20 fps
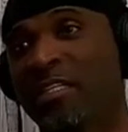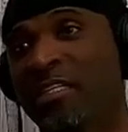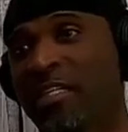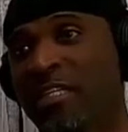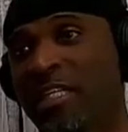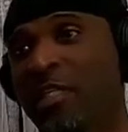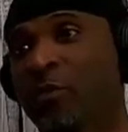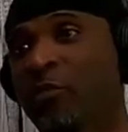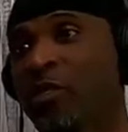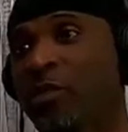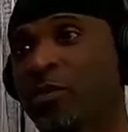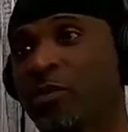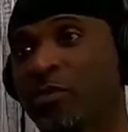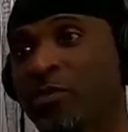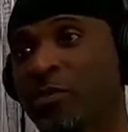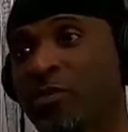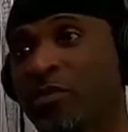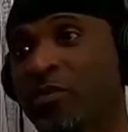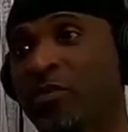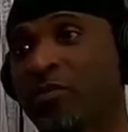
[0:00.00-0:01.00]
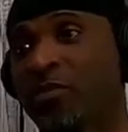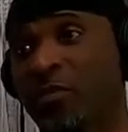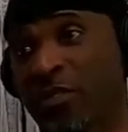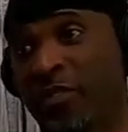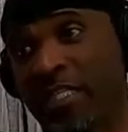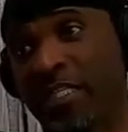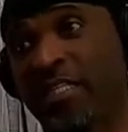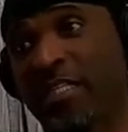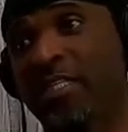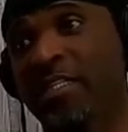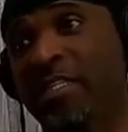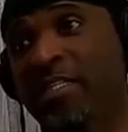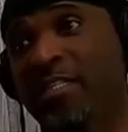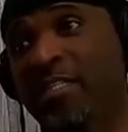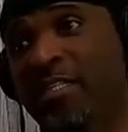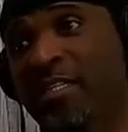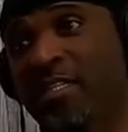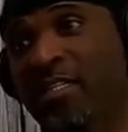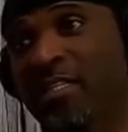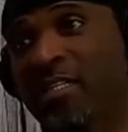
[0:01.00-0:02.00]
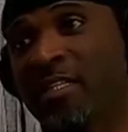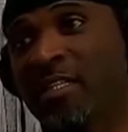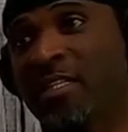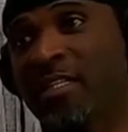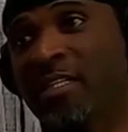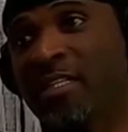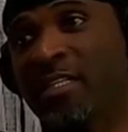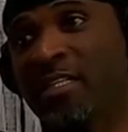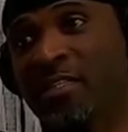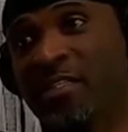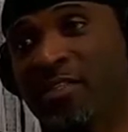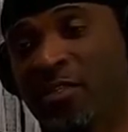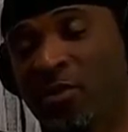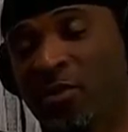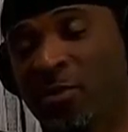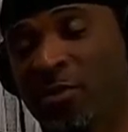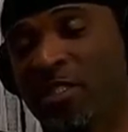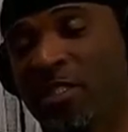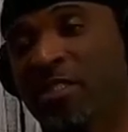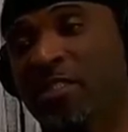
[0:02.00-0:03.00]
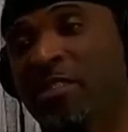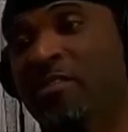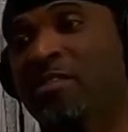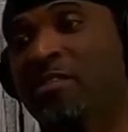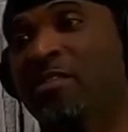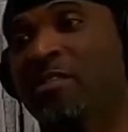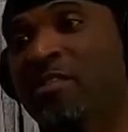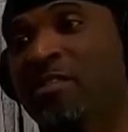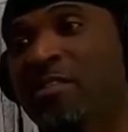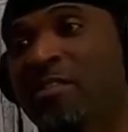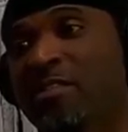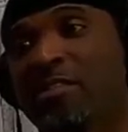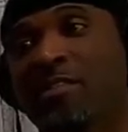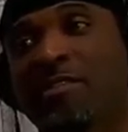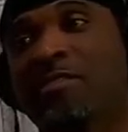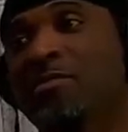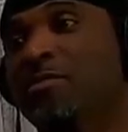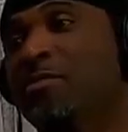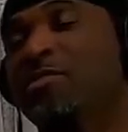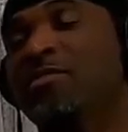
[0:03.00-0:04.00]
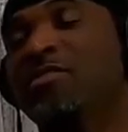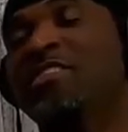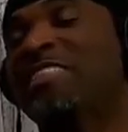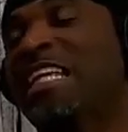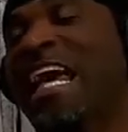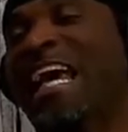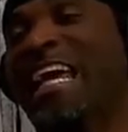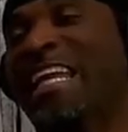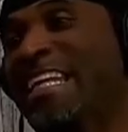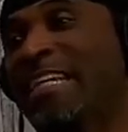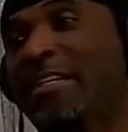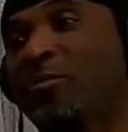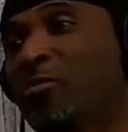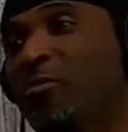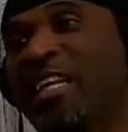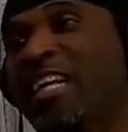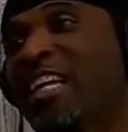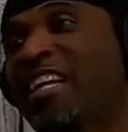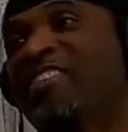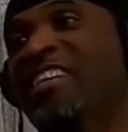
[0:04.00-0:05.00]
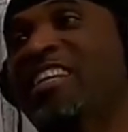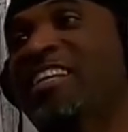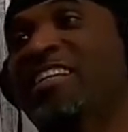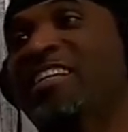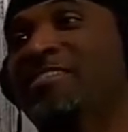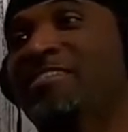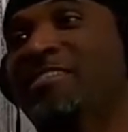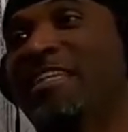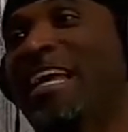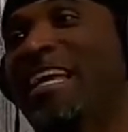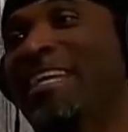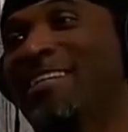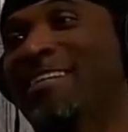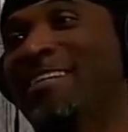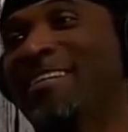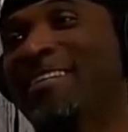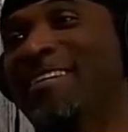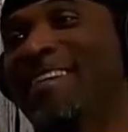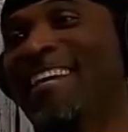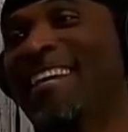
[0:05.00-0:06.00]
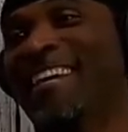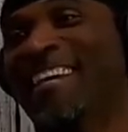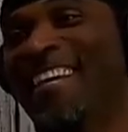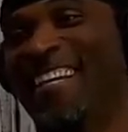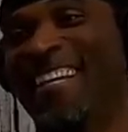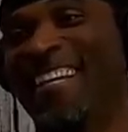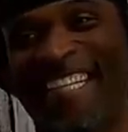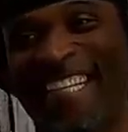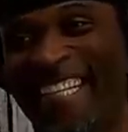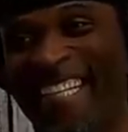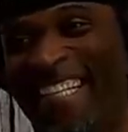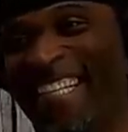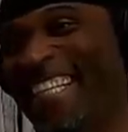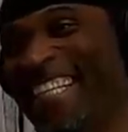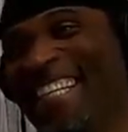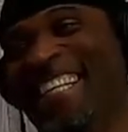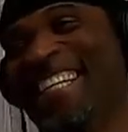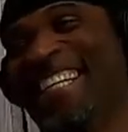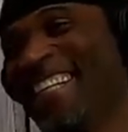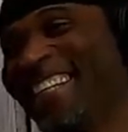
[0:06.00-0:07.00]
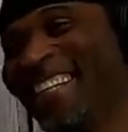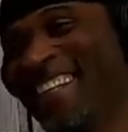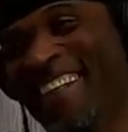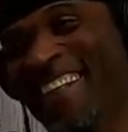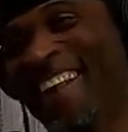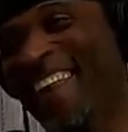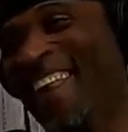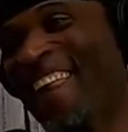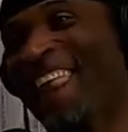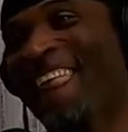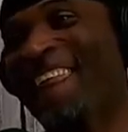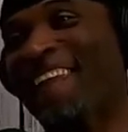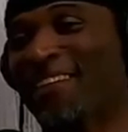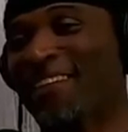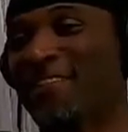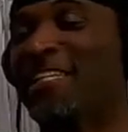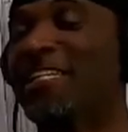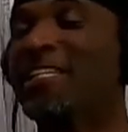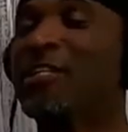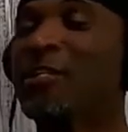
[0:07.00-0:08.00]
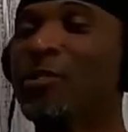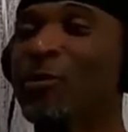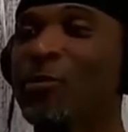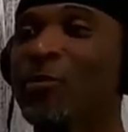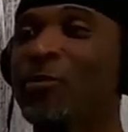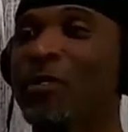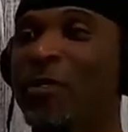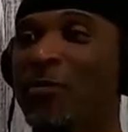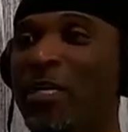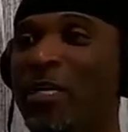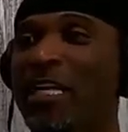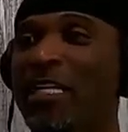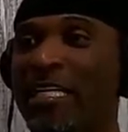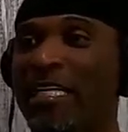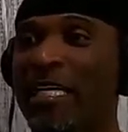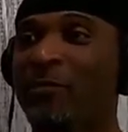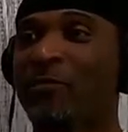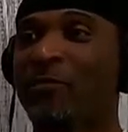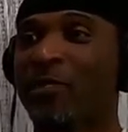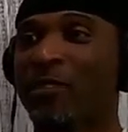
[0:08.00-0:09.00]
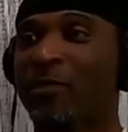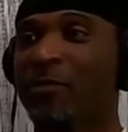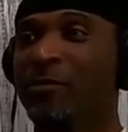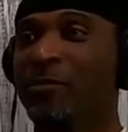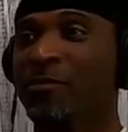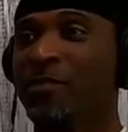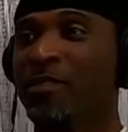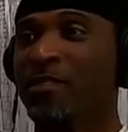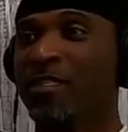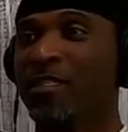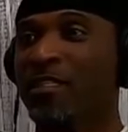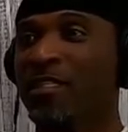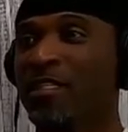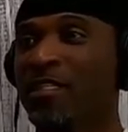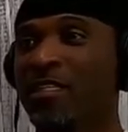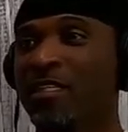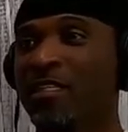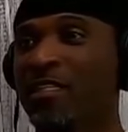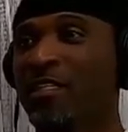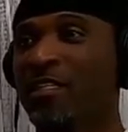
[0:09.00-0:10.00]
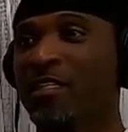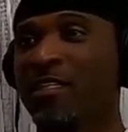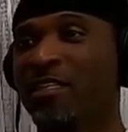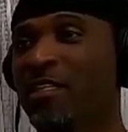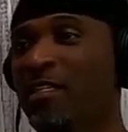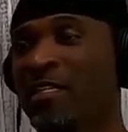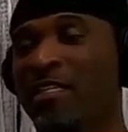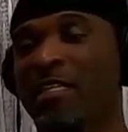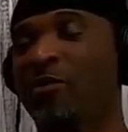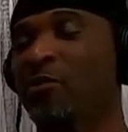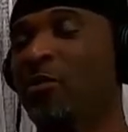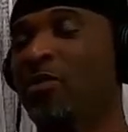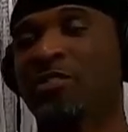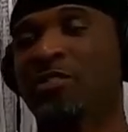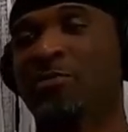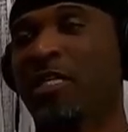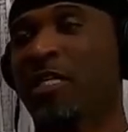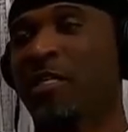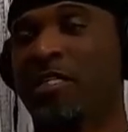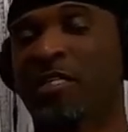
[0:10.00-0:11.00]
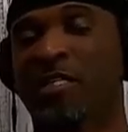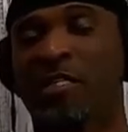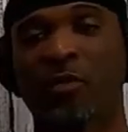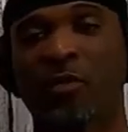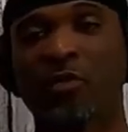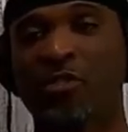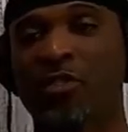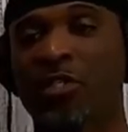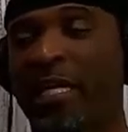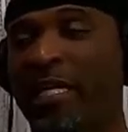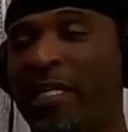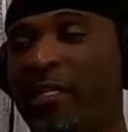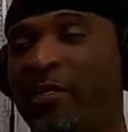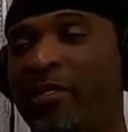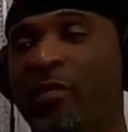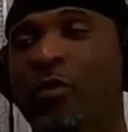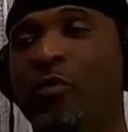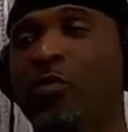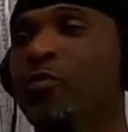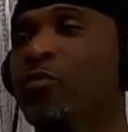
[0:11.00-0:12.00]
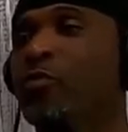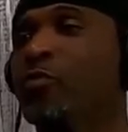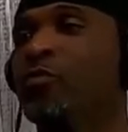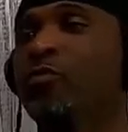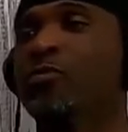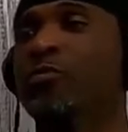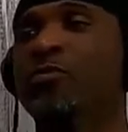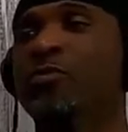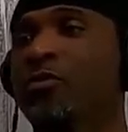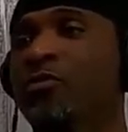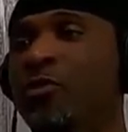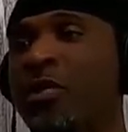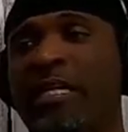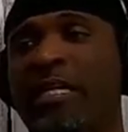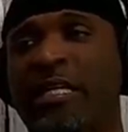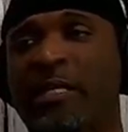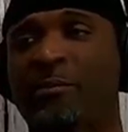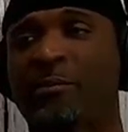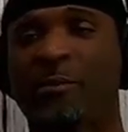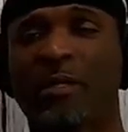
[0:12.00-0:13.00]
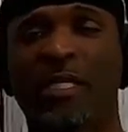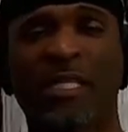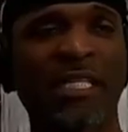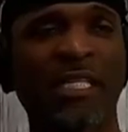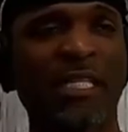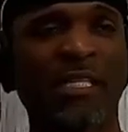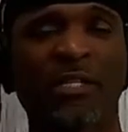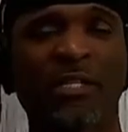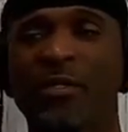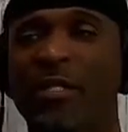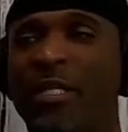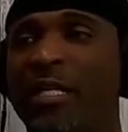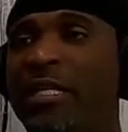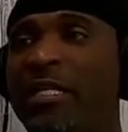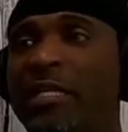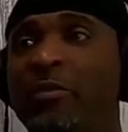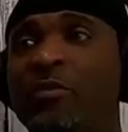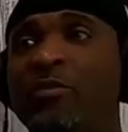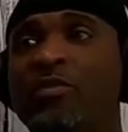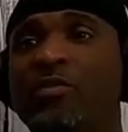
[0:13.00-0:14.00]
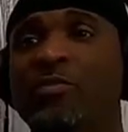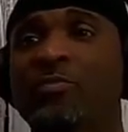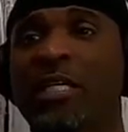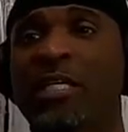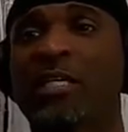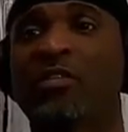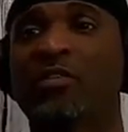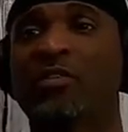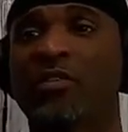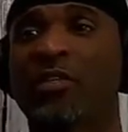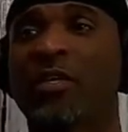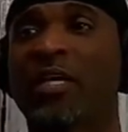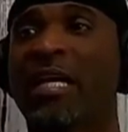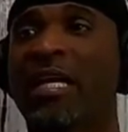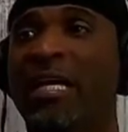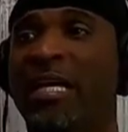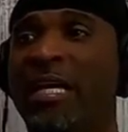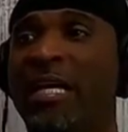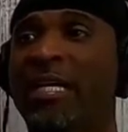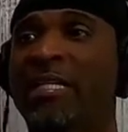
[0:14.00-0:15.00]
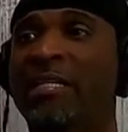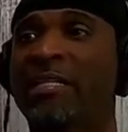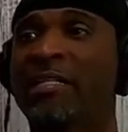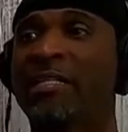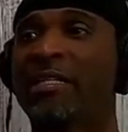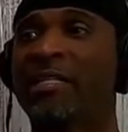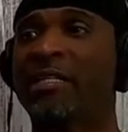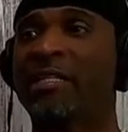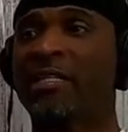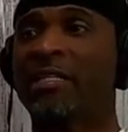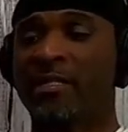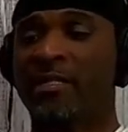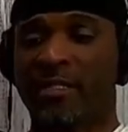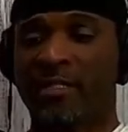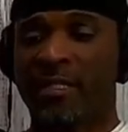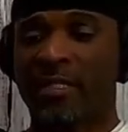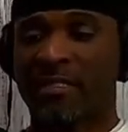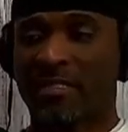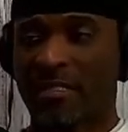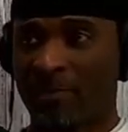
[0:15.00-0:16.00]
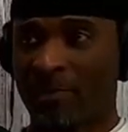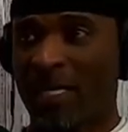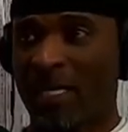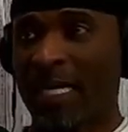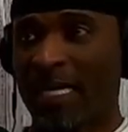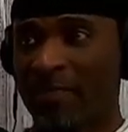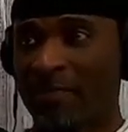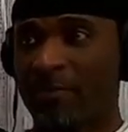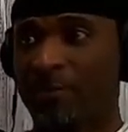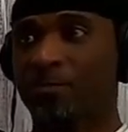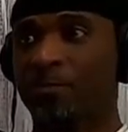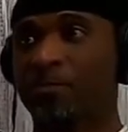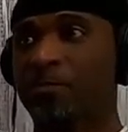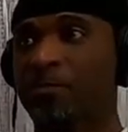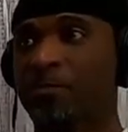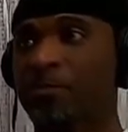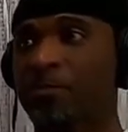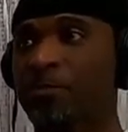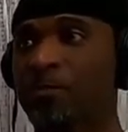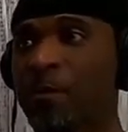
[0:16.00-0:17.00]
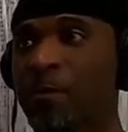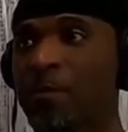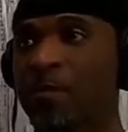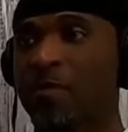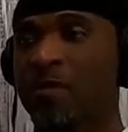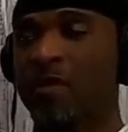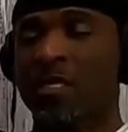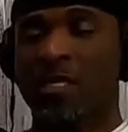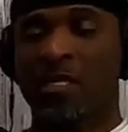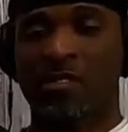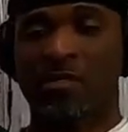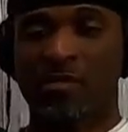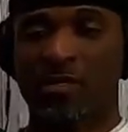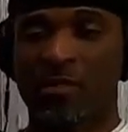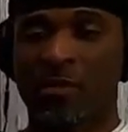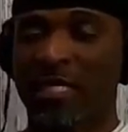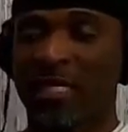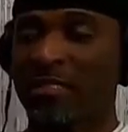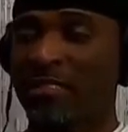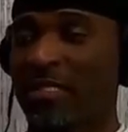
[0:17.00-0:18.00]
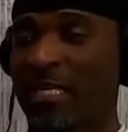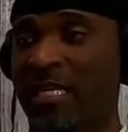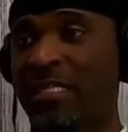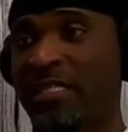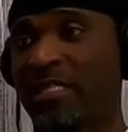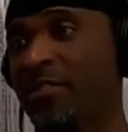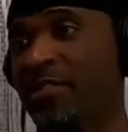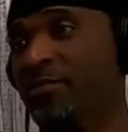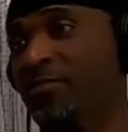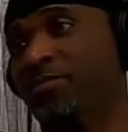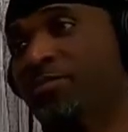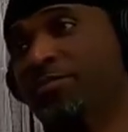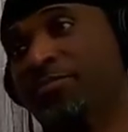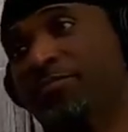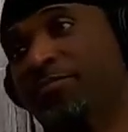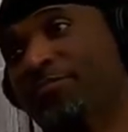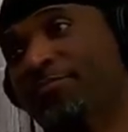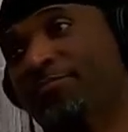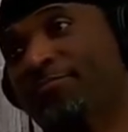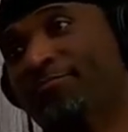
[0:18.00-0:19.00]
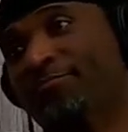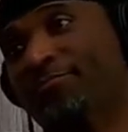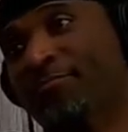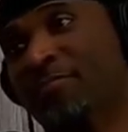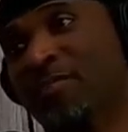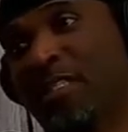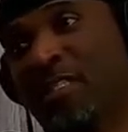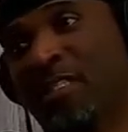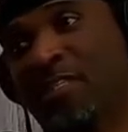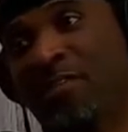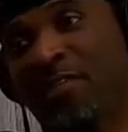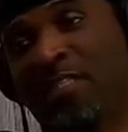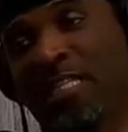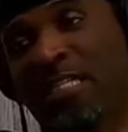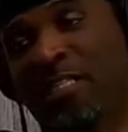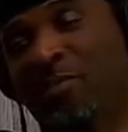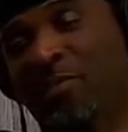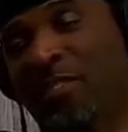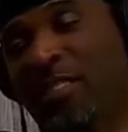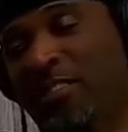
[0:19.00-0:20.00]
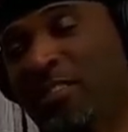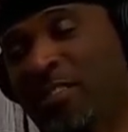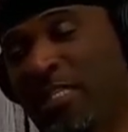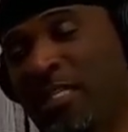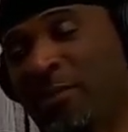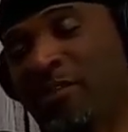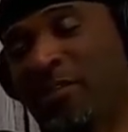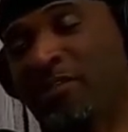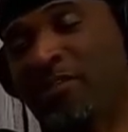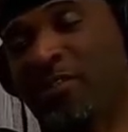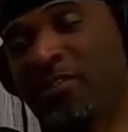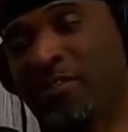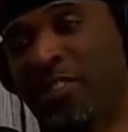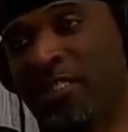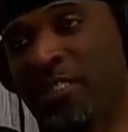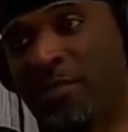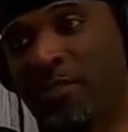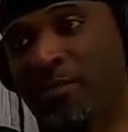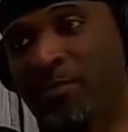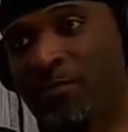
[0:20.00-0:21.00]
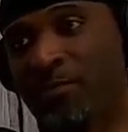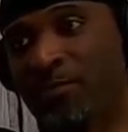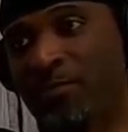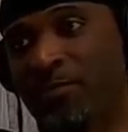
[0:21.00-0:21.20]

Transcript: He worked with me for free, and he told me, sign it, whatever it is, sign it, because yeah, yeah, yeah, he knew where I came from, and it, and it wasn't about negotiating no to try to get money or try. It was making sure I had a spot, right, and so I signed it. Yeah, you know, and that's when I signed my first deal.